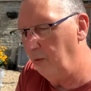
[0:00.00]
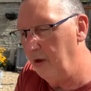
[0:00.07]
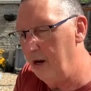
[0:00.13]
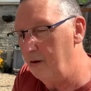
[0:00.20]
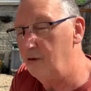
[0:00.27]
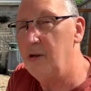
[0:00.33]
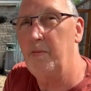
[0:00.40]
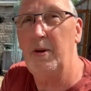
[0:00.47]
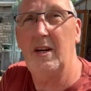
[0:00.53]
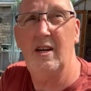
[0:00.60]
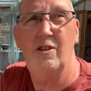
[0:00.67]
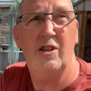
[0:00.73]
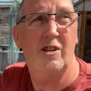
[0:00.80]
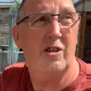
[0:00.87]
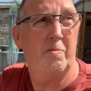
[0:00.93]
those, and
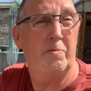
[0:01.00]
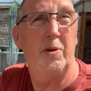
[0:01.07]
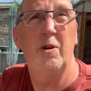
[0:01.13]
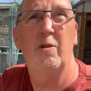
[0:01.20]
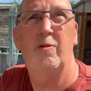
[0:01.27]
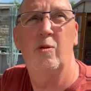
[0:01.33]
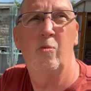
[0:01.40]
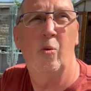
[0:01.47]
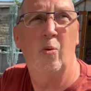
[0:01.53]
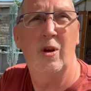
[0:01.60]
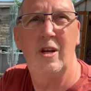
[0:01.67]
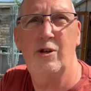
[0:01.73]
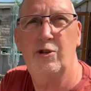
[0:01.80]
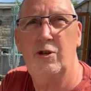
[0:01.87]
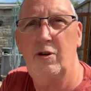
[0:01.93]
because it's a beautiful morning,
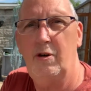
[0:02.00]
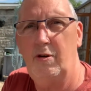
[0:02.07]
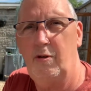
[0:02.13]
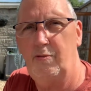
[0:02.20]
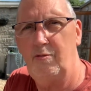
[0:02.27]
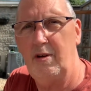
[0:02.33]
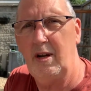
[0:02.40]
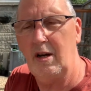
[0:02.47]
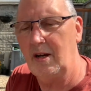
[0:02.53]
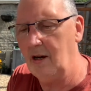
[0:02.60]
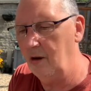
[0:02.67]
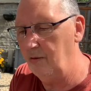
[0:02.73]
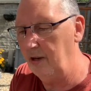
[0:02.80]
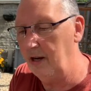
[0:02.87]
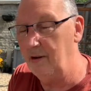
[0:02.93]
it started off really
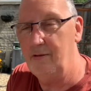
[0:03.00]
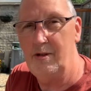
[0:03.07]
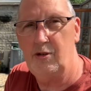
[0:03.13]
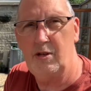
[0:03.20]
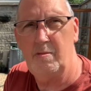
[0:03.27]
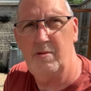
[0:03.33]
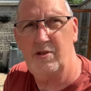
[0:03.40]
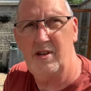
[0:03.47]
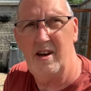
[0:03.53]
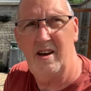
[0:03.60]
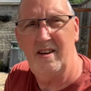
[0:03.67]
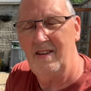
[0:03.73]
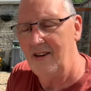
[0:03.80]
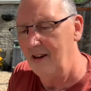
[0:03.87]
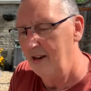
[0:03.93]
cold here in Somerset,
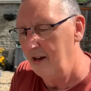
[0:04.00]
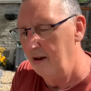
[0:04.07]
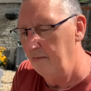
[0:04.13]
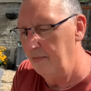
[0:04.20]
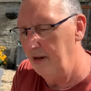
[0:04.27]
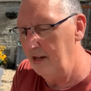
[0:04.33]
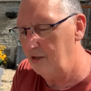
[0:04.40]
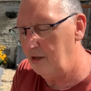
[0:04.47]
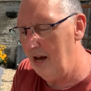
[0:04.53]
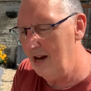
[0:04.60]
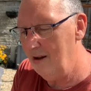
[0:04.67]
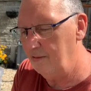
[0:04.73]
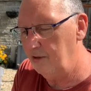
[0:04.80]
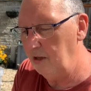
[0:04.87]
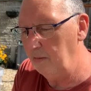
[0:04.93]
but it's
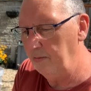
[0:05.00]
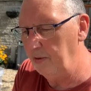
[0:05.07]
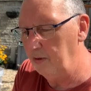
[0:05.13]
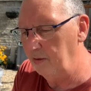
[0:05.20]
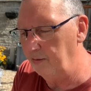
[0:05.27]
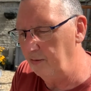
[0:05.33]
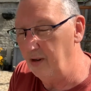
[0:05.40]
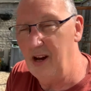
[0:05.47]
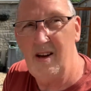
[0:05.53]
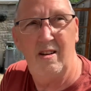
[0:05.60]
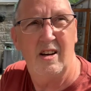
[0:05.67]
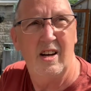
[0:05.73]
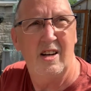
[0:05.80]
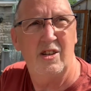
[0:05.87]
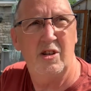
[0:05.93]
absolutely beautiful now.
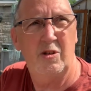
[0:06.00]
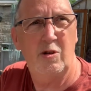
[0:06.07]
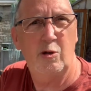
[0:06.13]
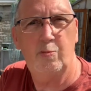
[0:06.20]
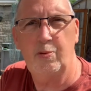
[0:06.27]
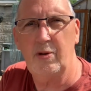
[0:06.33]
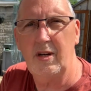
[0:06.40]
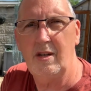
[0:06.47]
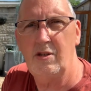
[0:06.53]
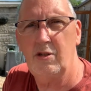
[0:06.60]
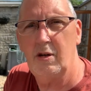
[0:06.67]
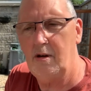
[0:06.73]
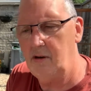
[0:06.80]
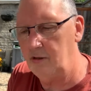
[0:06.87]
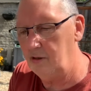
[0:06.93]
It's a nice breeze,
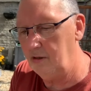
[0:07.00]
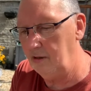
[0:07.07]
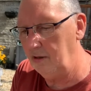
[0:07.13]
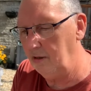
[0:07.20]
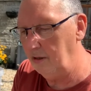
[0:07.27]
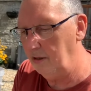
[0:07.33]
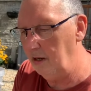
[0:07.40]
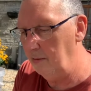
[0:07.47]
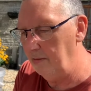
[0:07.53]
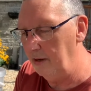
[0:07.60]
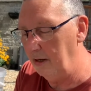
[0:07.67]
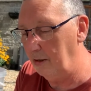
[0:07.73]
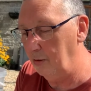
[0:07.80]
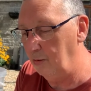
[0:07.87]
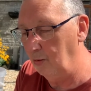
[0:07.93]
so it's keeping
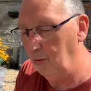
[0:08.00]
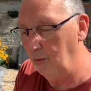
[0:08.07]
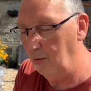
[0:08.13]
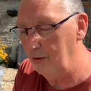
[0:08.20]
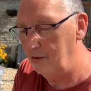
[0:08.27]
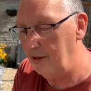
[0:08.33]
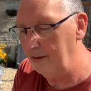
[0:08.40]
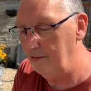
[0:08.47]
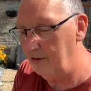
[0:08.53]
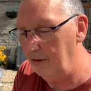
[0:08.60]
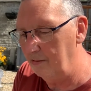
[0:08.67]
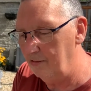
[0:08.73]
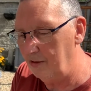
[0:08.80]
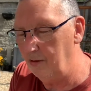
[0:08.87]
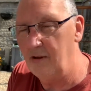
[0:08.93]
it cool all at the same
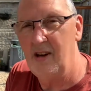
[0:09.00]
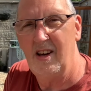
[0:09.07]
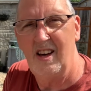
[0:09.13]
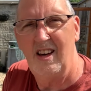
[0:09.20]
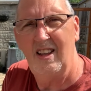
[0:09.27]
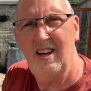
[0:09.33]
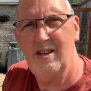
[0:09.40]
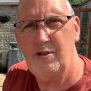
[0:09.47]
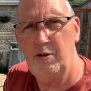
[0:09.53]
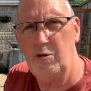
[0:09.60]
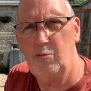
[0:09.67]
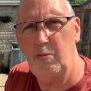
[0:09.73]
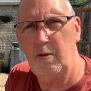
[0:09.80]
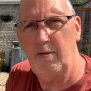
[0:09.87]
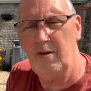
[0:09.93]
time. So that suits
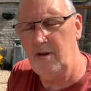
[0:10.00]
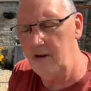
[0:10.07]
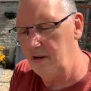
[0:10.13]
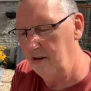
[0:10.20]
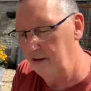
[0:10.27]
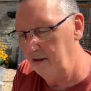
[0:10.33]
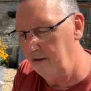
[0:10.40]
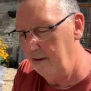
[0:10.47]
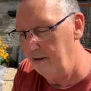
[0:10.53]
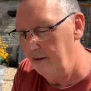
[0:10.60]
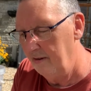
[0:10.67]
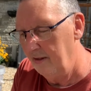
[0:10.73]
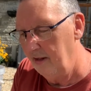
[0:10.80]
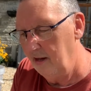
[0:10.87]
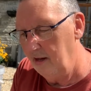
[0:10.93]
me fine.
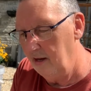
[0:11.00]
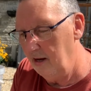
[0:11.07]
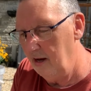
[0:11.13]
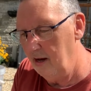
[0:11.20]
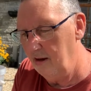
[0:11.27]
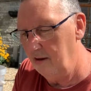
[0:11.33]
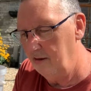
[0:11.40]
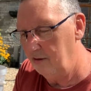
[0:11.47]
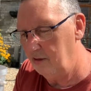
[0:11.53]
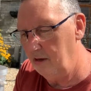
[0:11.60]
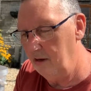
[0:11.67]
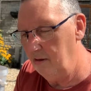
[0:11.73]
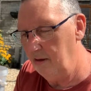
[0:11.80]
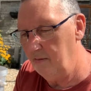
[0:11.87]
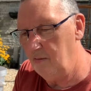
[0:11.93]
So
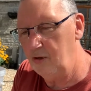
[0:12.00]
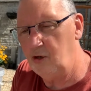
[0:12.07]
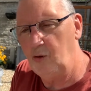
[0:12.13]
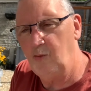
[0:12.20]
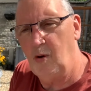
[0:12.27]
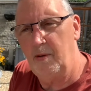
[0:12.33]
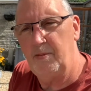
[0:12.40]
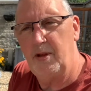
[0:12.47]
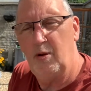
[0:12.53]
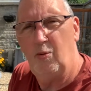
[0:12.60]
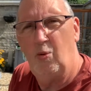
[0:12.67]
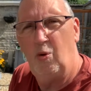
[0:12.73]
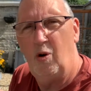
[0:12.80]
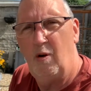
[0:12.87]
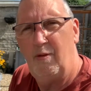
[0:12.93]
then once you've wiped it
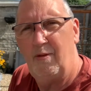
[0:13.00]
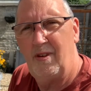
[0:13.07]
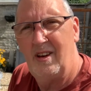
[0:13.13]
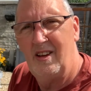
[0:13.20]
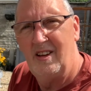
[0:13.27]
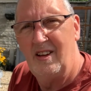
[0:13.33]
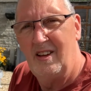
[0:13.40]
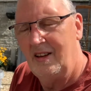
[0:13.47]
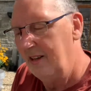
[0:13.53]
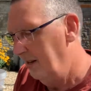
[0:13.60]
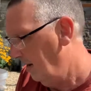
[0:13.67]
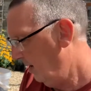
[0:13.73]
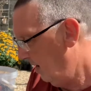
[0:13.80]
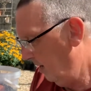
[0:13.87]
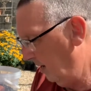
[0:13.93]
all off,
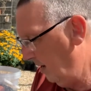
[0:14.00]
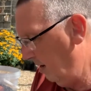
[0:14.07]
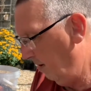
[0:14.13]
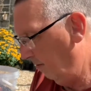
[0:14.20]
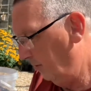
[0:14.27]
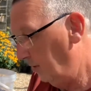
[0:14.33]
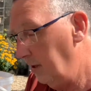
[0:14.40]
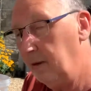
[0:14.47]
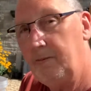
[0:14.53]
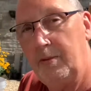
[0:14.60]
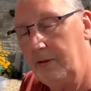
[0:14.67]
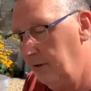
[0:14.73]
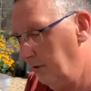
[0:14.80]
and then obviously the